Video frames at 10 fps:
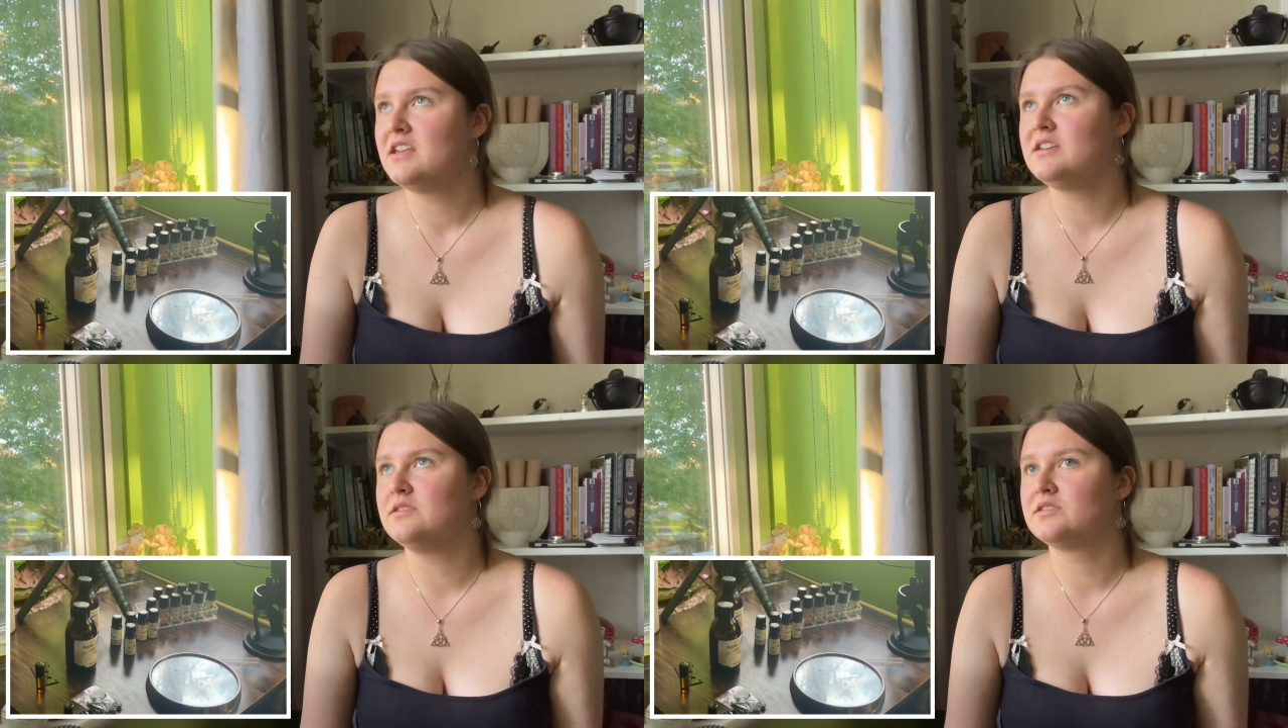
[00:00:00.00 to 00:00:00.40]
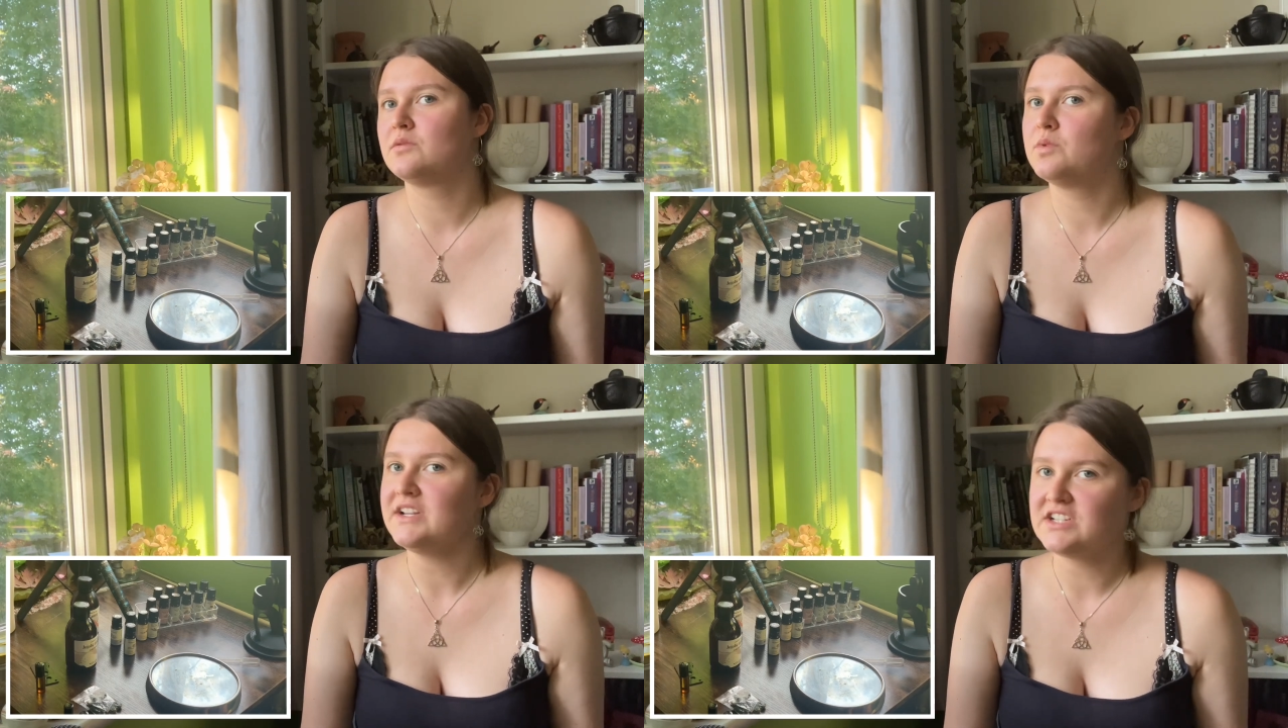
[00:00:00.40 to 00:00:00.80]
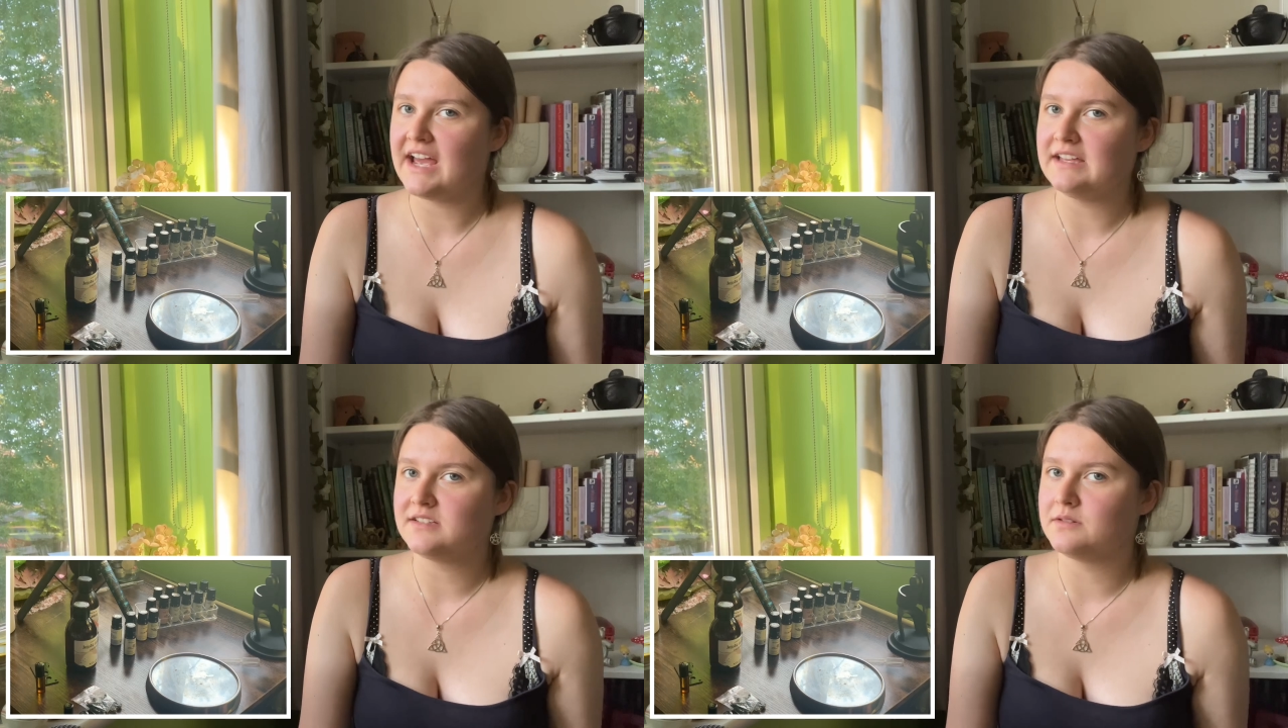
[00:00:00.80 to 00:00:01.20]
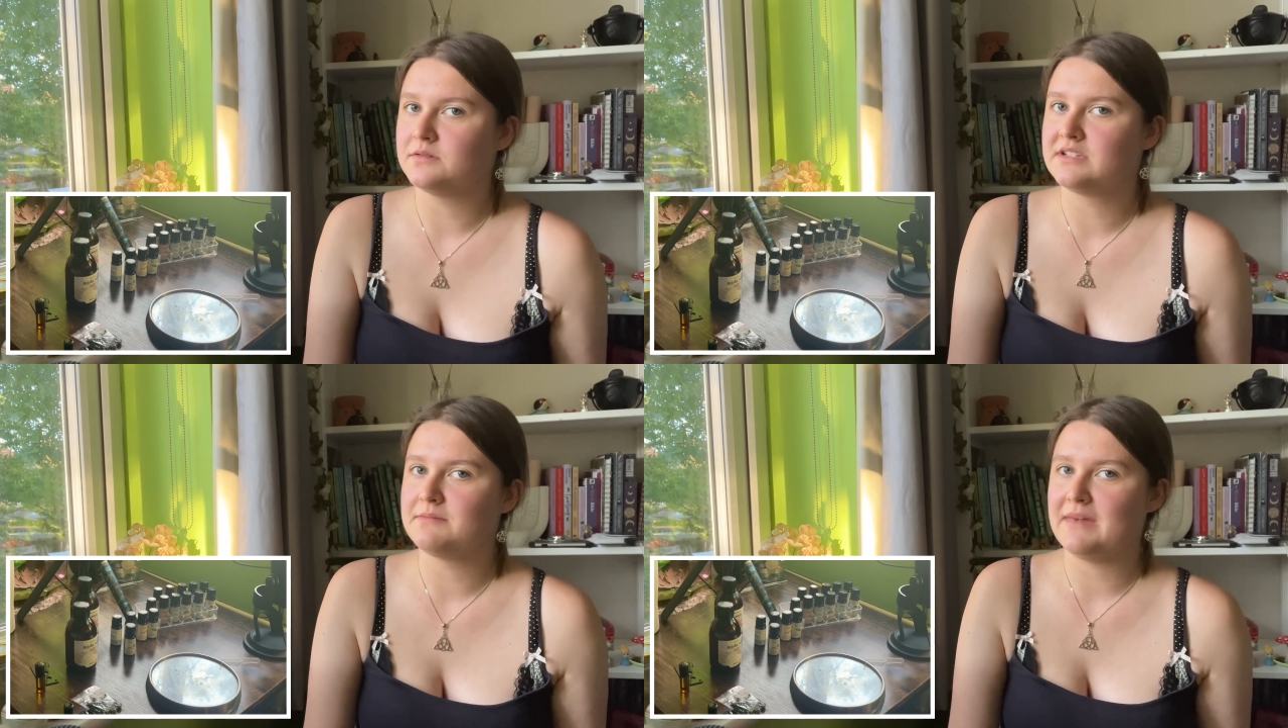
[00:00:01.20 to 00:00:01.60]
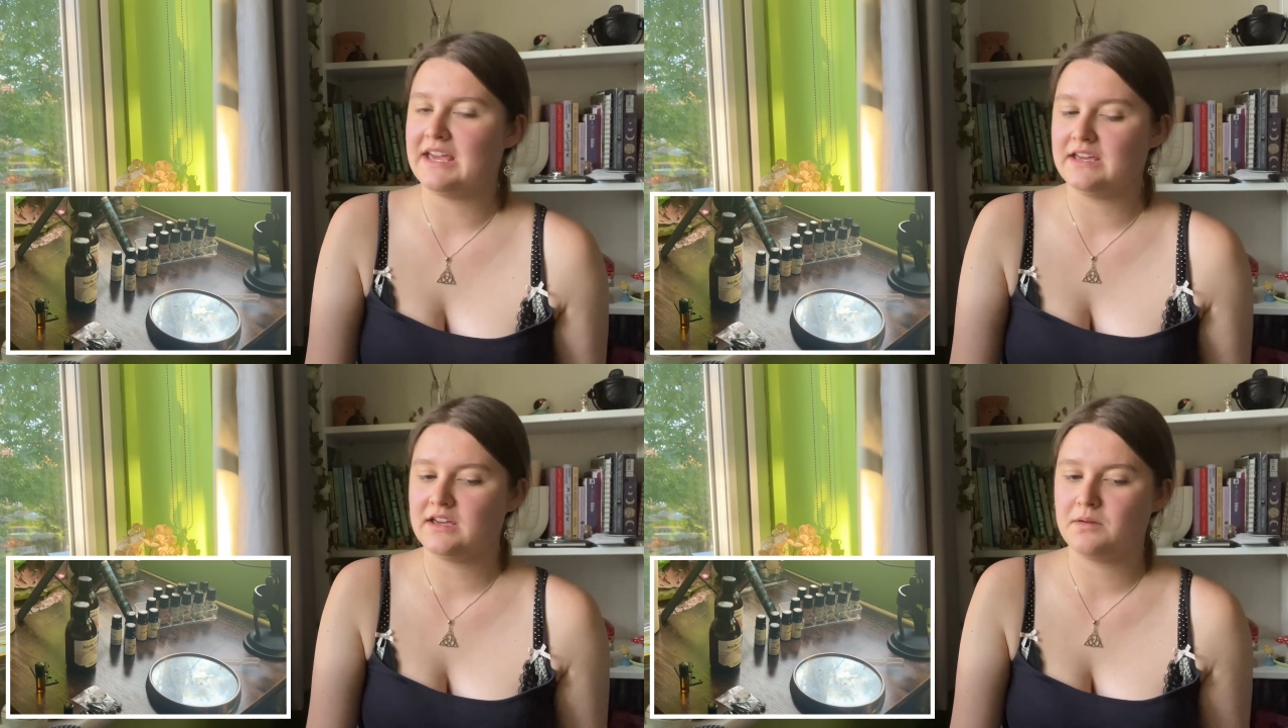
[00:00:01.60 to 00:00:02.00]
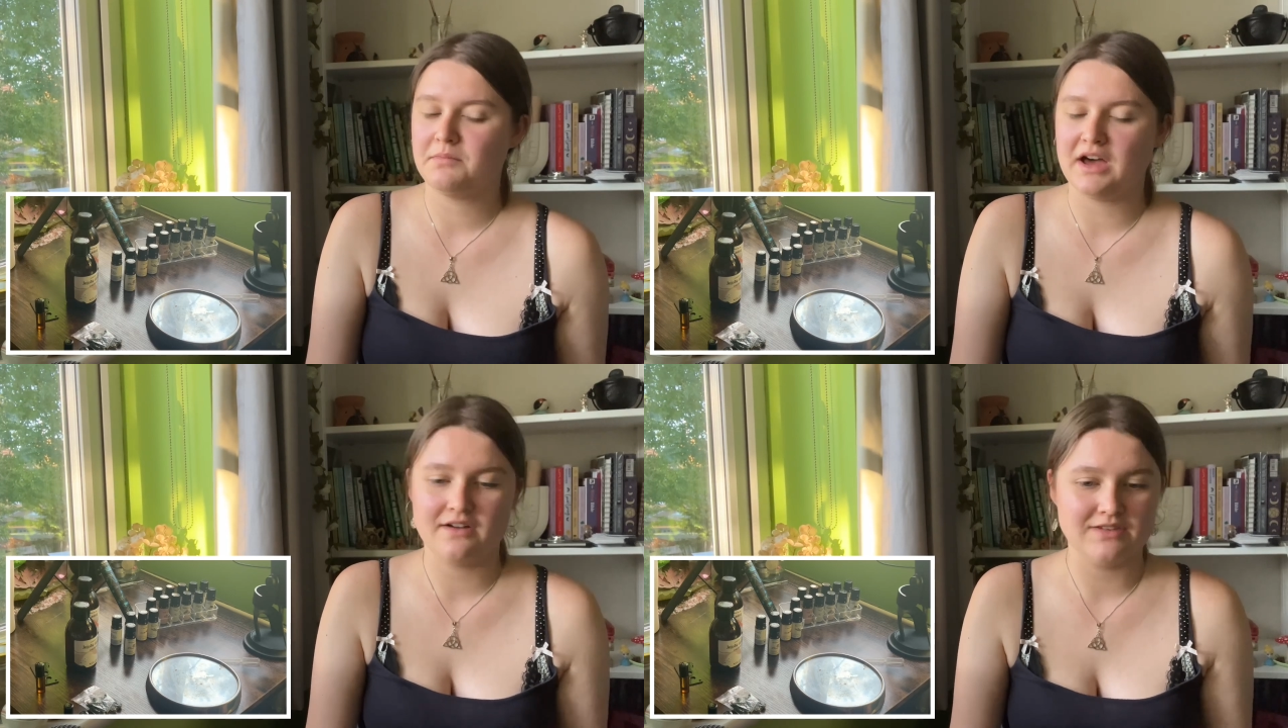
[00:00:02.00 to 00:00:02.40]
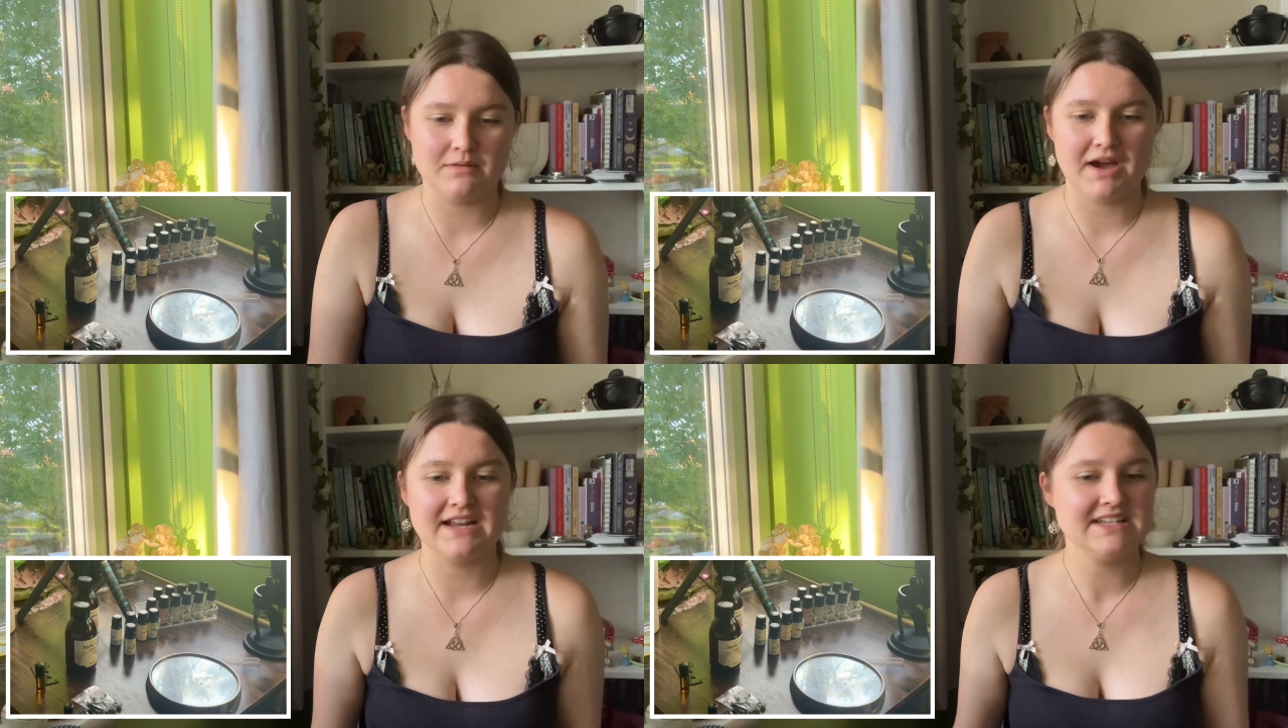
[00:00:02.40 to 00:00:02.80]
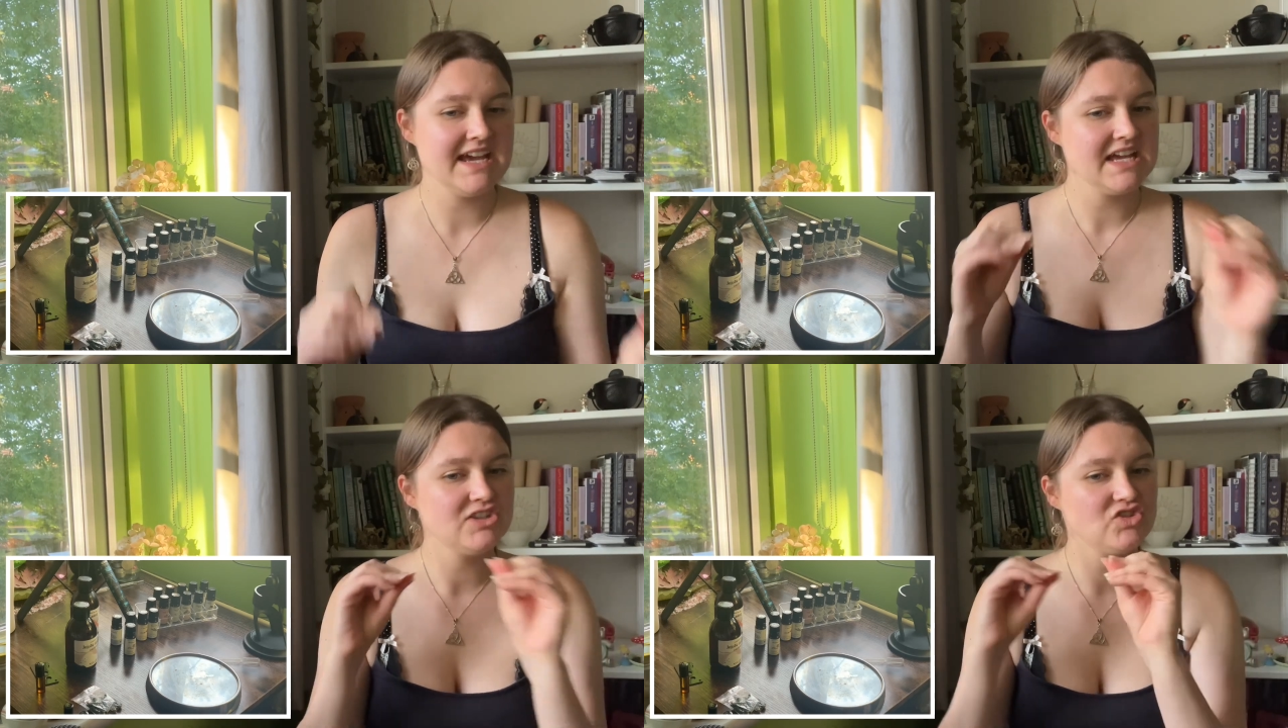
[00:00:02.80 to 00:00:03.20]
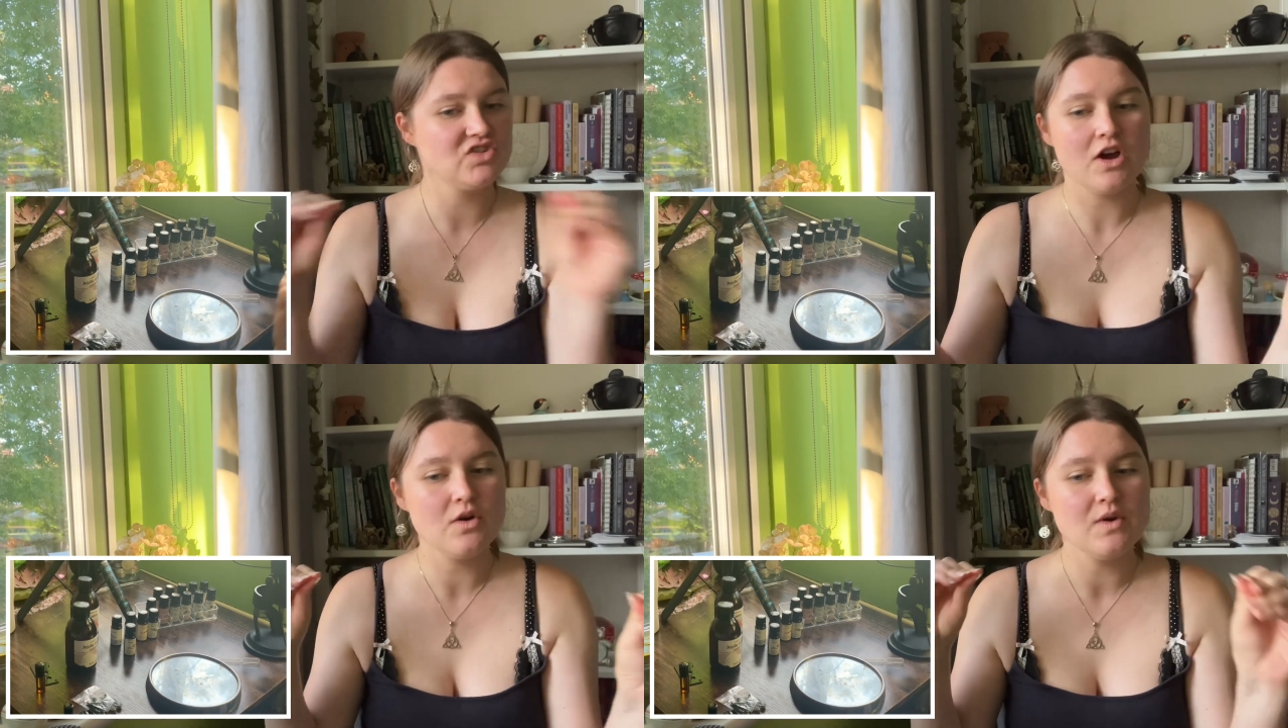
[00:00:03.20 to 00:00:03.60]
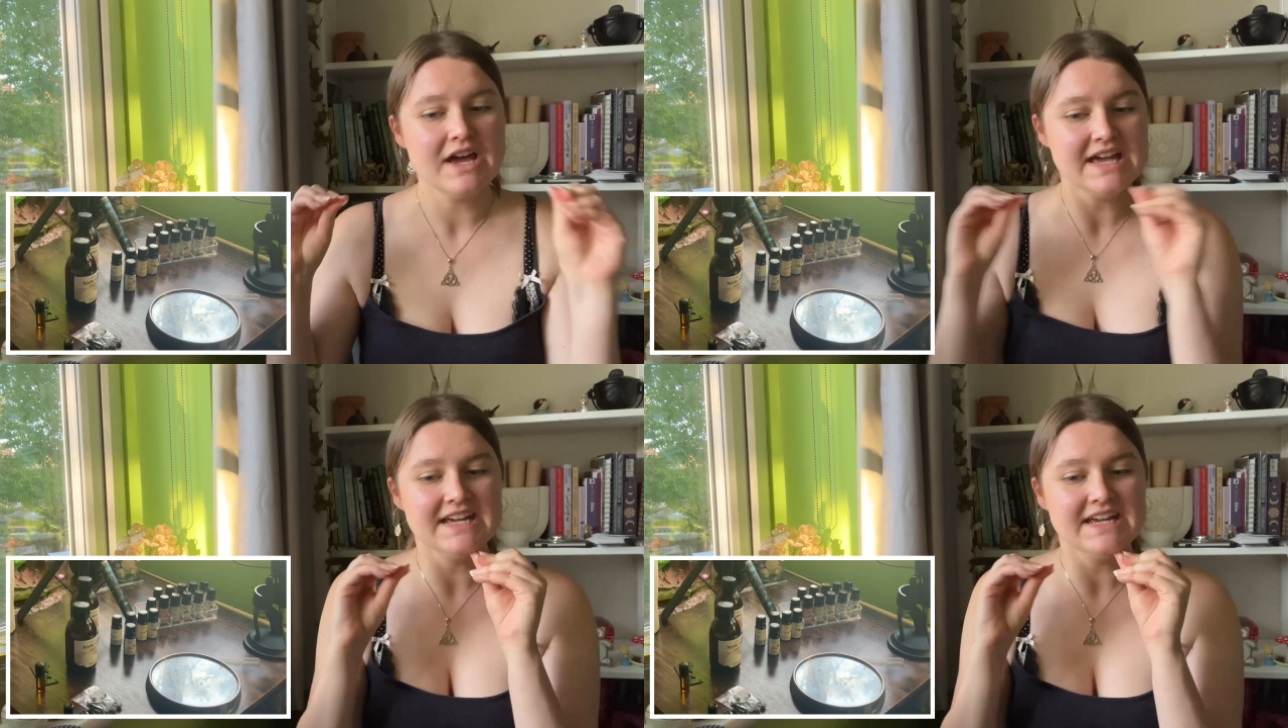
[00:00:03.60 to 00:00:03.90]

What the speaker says: used witch hazel to make perfume, and it is so